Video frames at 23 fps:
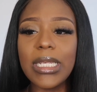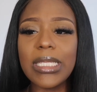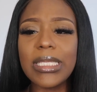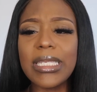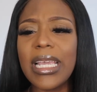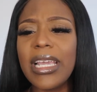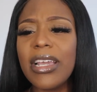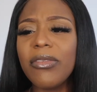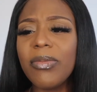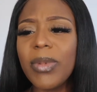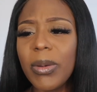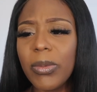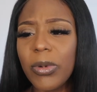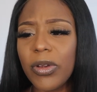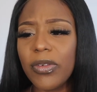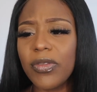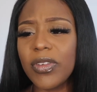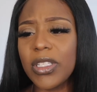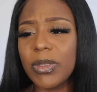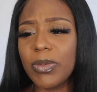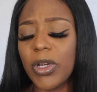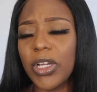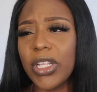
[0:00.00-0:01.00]
day of my
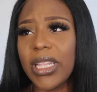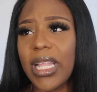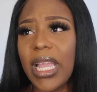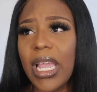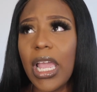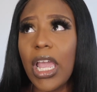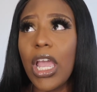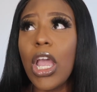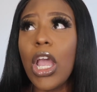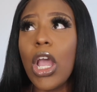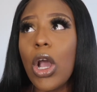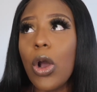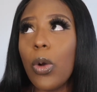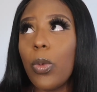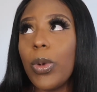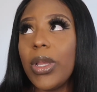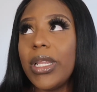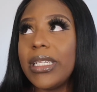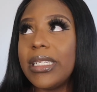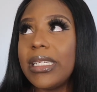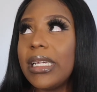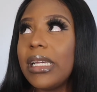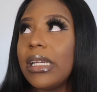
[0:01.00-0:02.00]
boyfriend's birthday
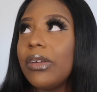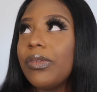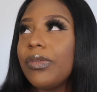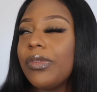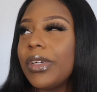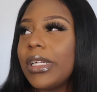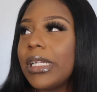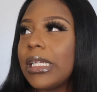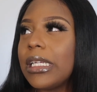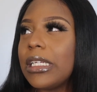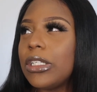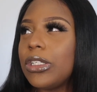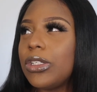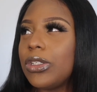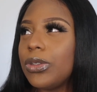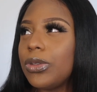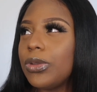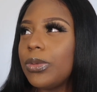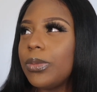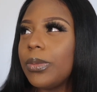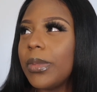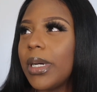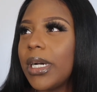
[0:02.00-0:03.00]
we didn't really
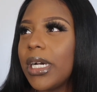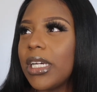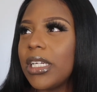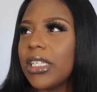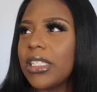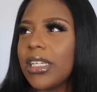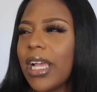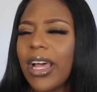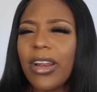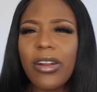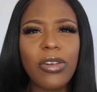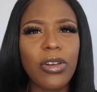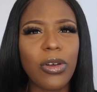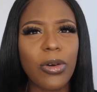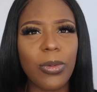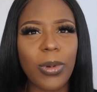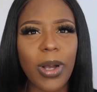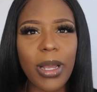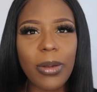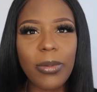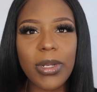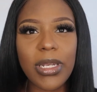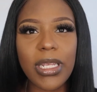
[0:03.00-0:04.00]
do much i don't know
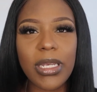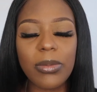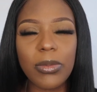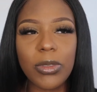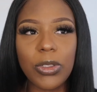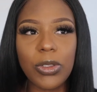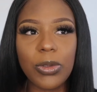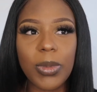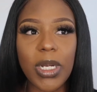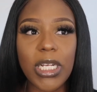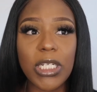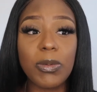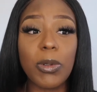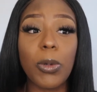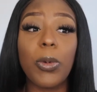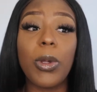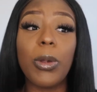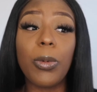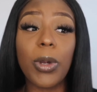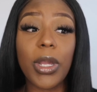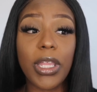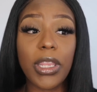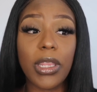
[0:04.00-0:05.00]
why we didn't do much but
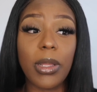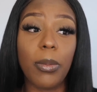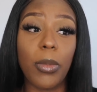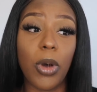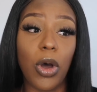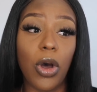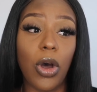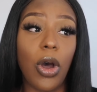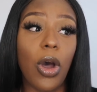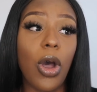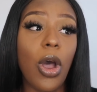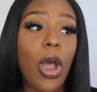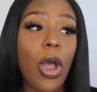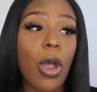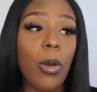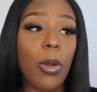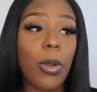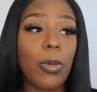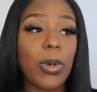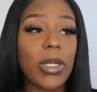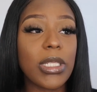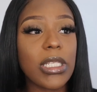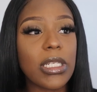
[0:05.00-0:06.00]
we were in the mall
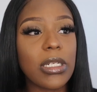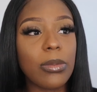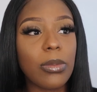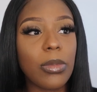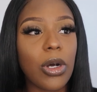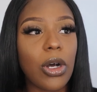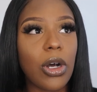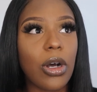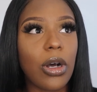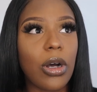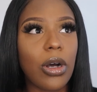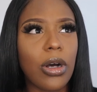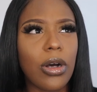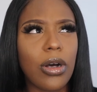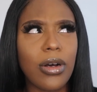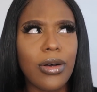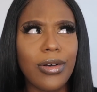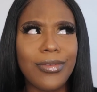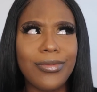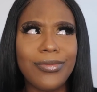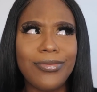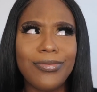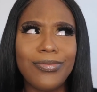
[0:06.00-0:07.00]
we went to the
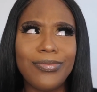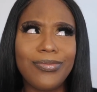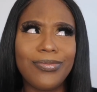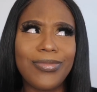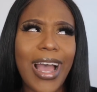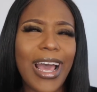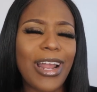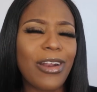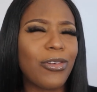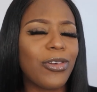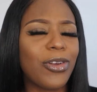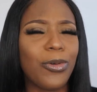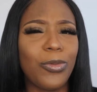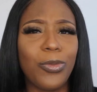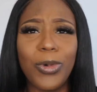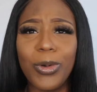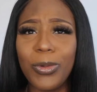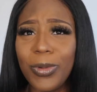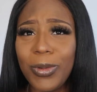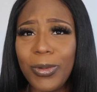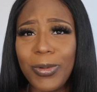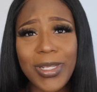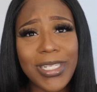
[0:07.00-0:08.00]
mall I don't know
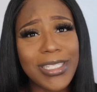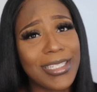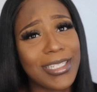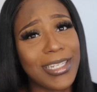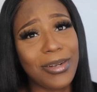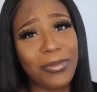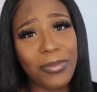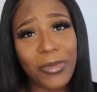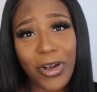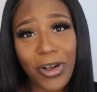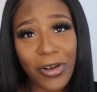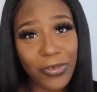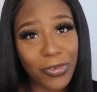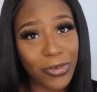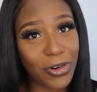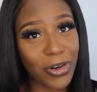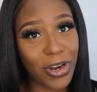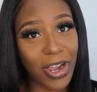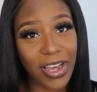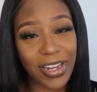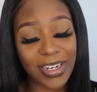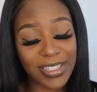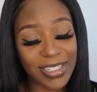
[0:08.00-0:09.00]
what we went to the mall
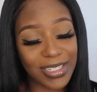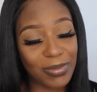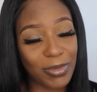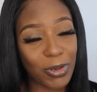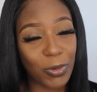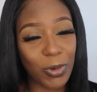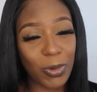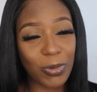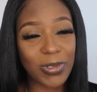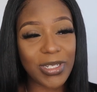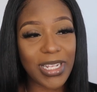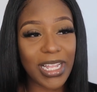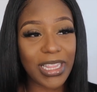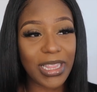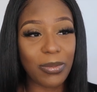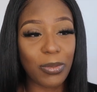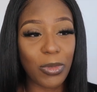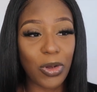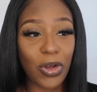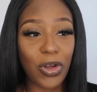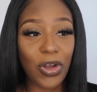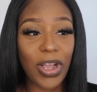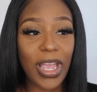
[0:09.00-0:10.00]
for honestly but we was at
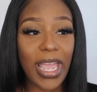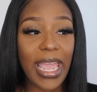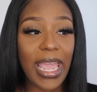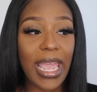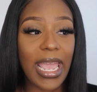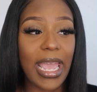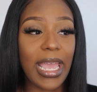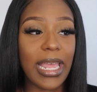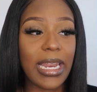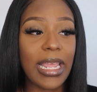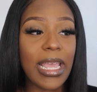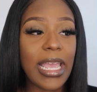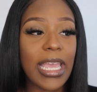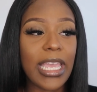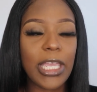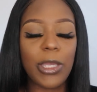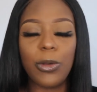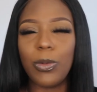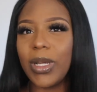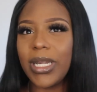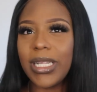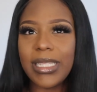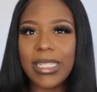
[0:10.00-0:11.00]
the mall and
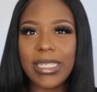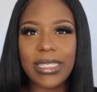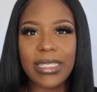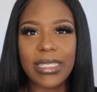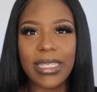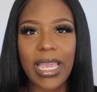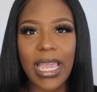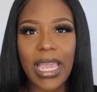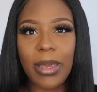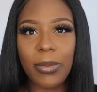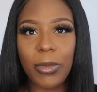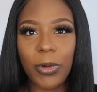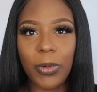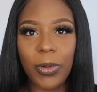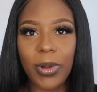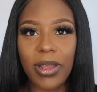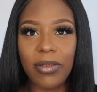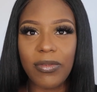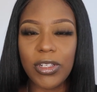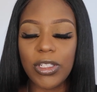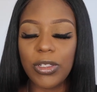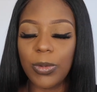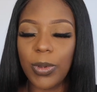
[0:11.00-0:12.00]
he wanted this game or
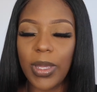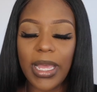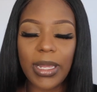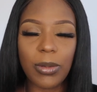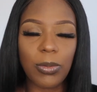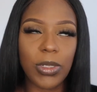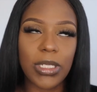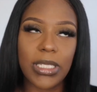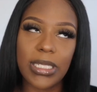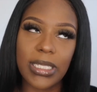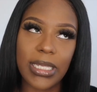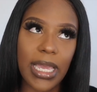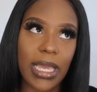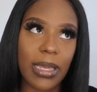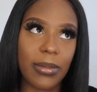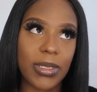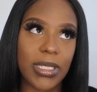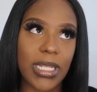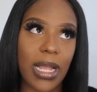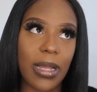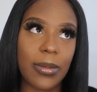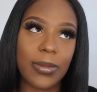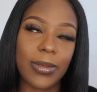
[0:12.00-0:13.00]
whatever so we had went to
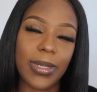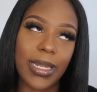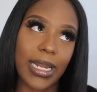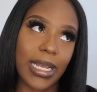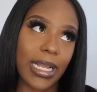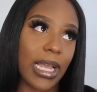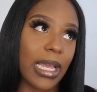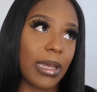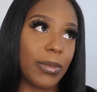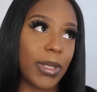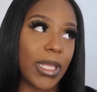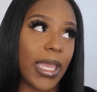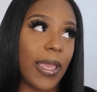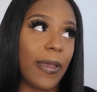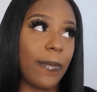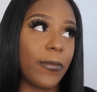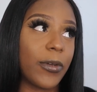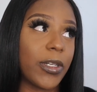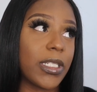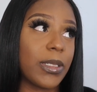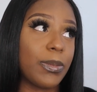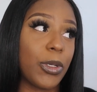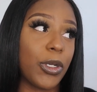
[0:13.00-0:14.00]
GameStop and I got him the
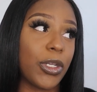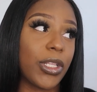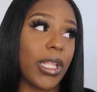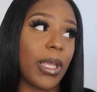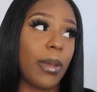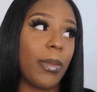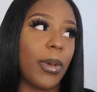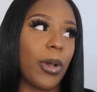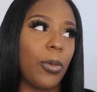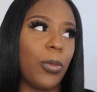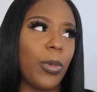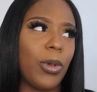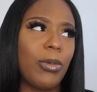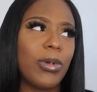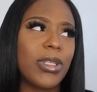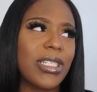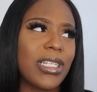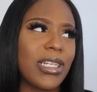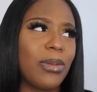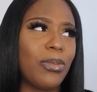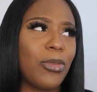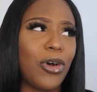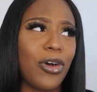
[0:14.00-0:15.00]
game for his birthday but we
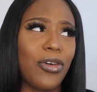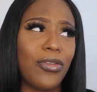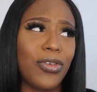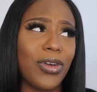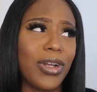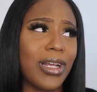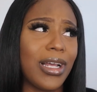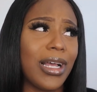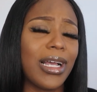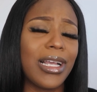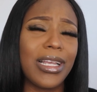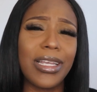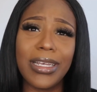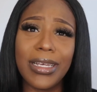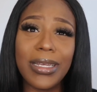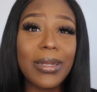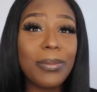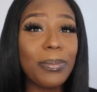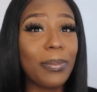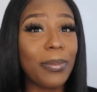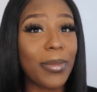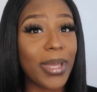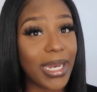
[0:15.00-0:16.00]
was in the mall for a
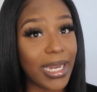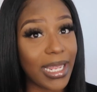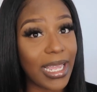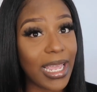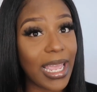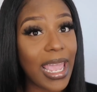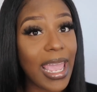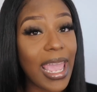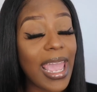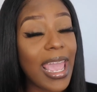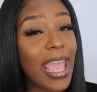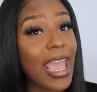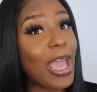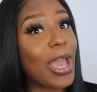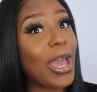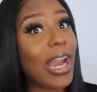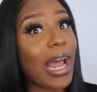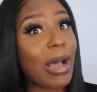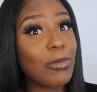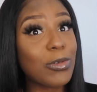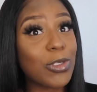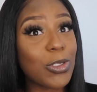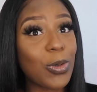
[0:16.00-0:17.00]
good minute
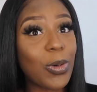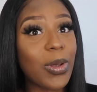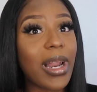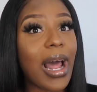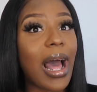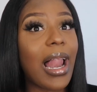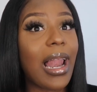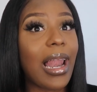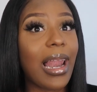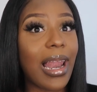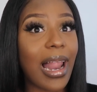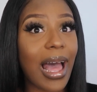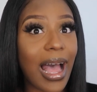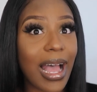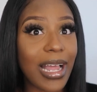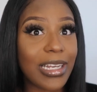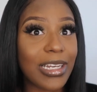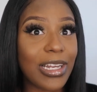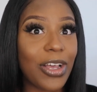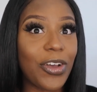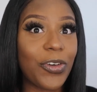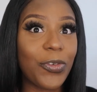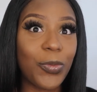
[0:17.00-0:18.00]
and I was doing a
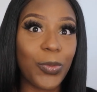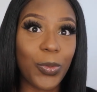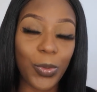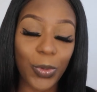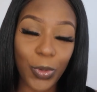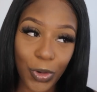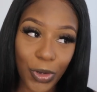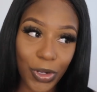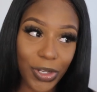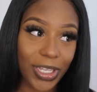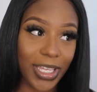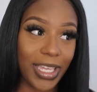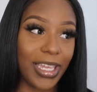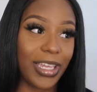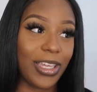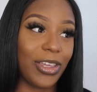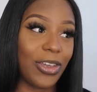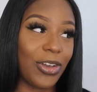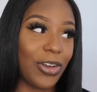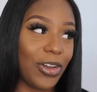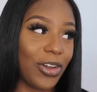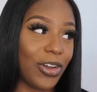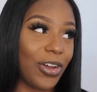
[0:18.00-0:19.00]
lot of
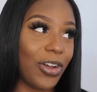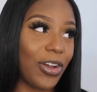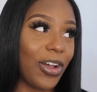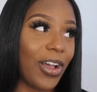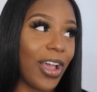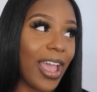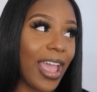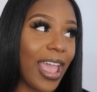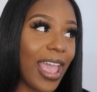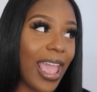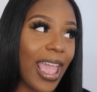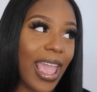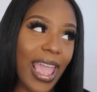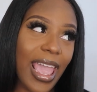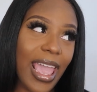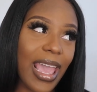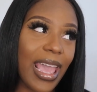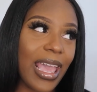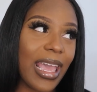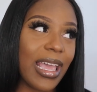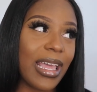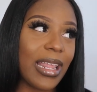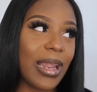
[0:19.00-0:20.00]
walking y'all
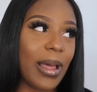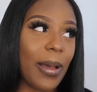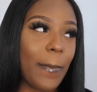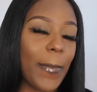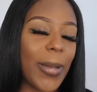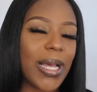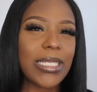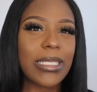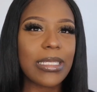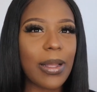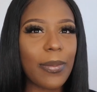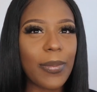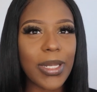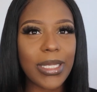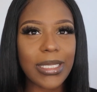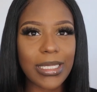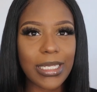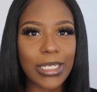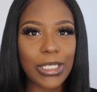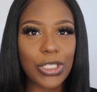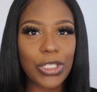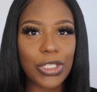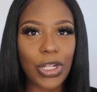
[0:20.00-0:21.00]
and my
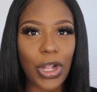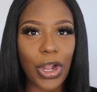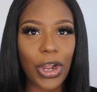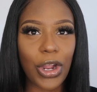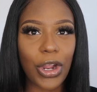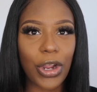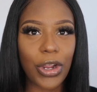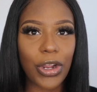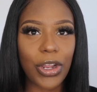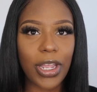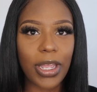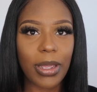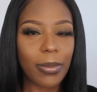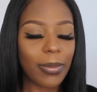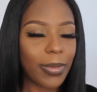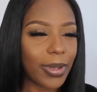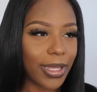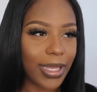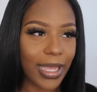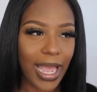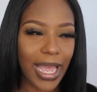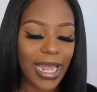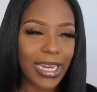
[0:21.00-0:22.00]
stomach did start hurting
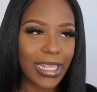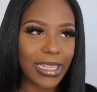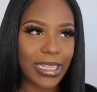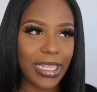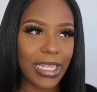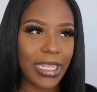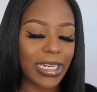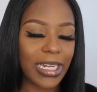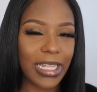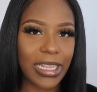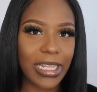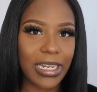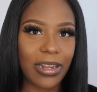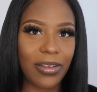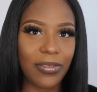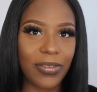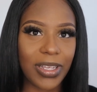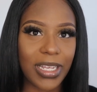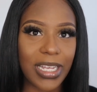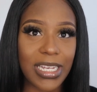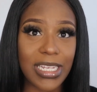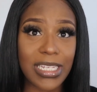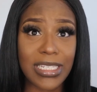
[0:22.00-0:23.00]
but I didn't think nothing
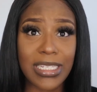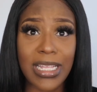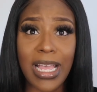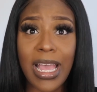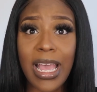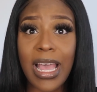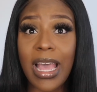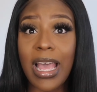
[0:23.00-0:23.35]
of it because